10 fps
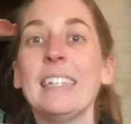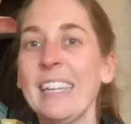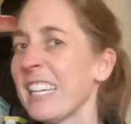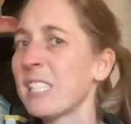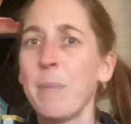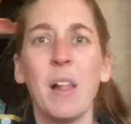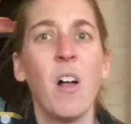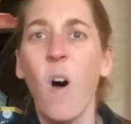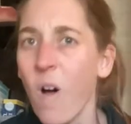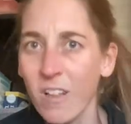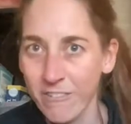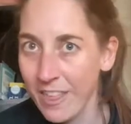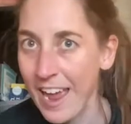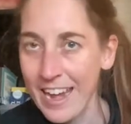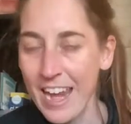Expel all of
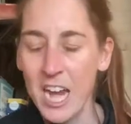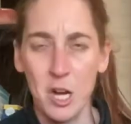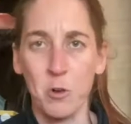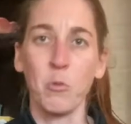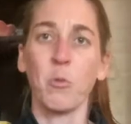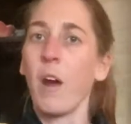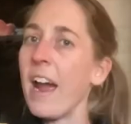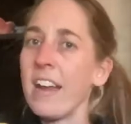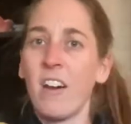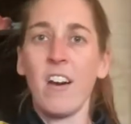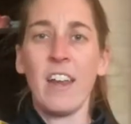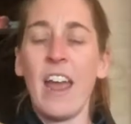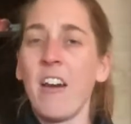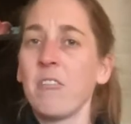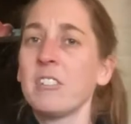that air right on out.